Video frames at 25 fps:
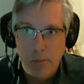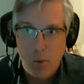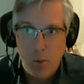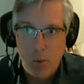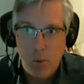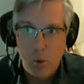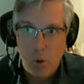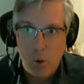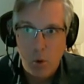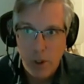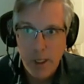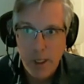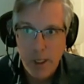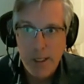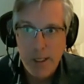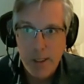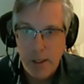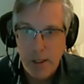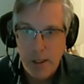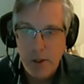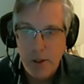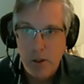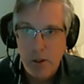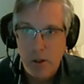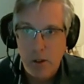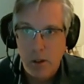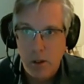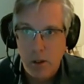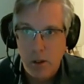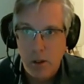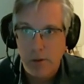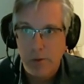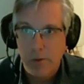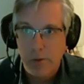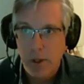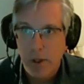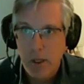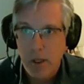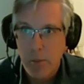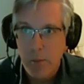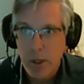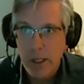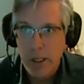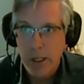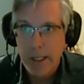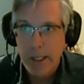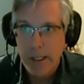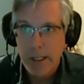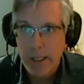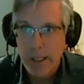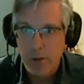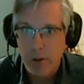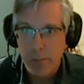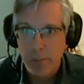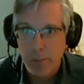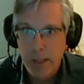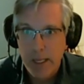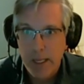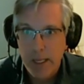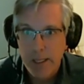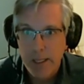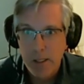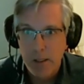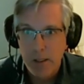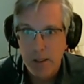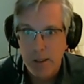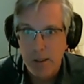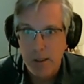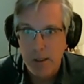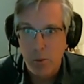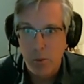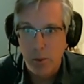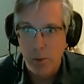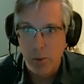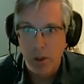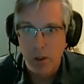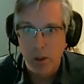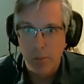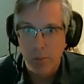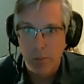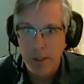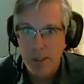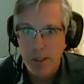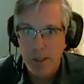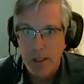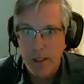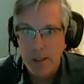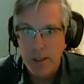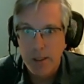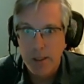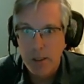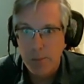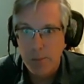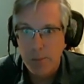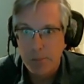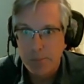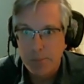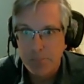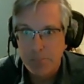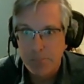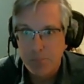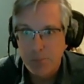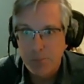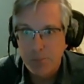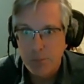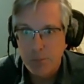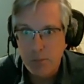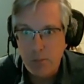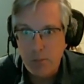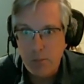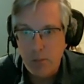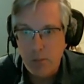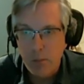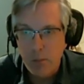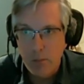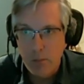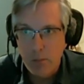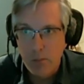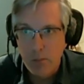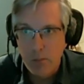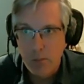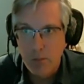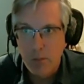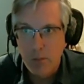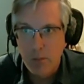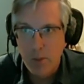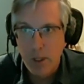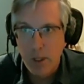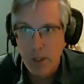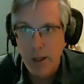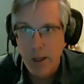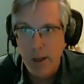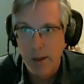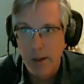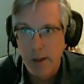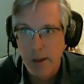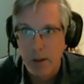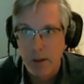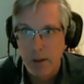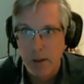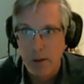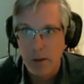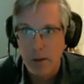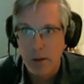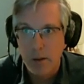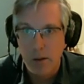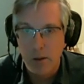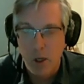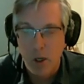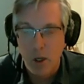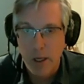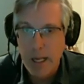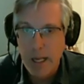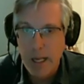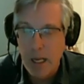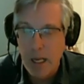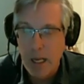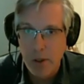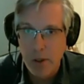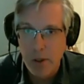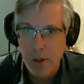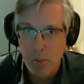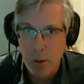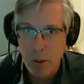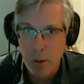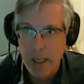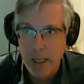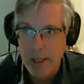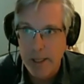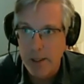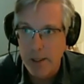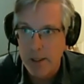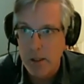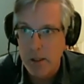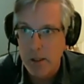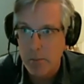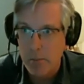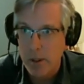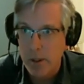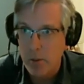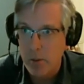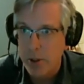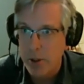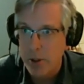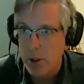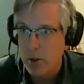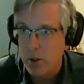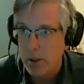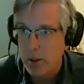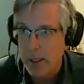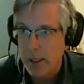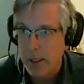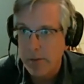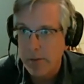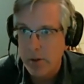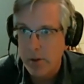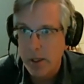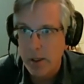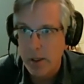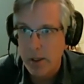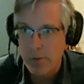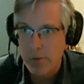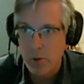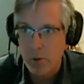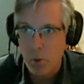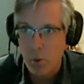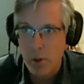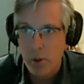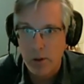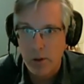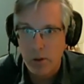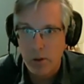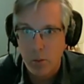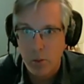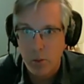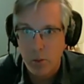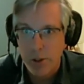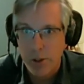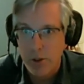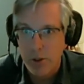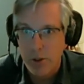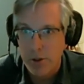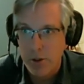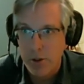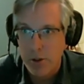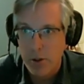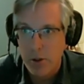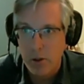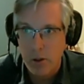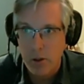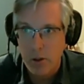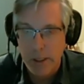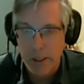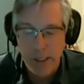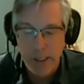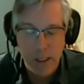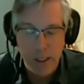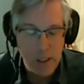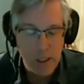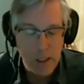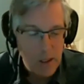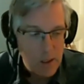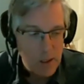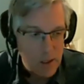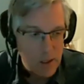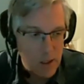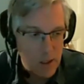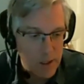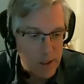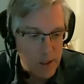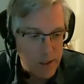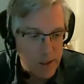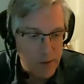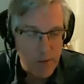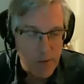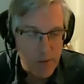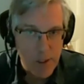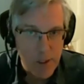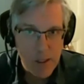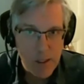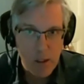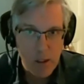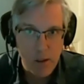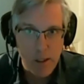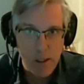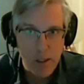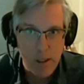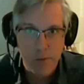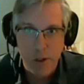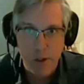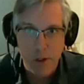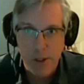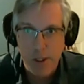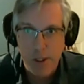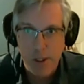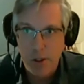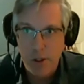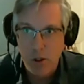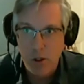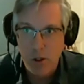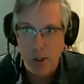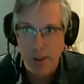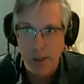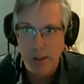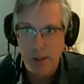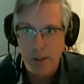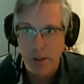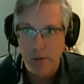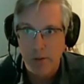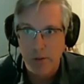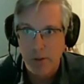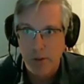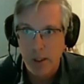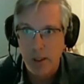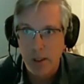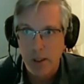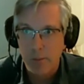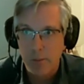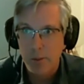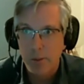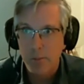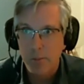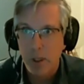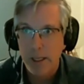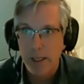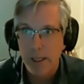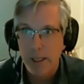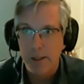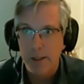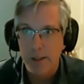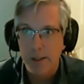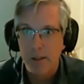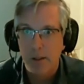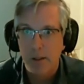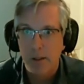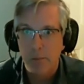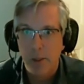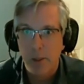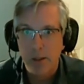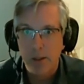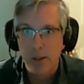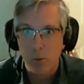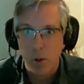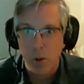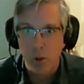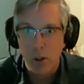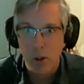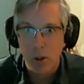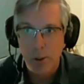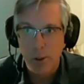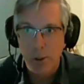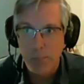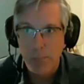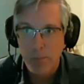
organization of the communicative capacities that we all possess. And not having a plan doesn't mean we shouldn't advocate for one. We should certainly invest our efforts in trying to develop plans that might work.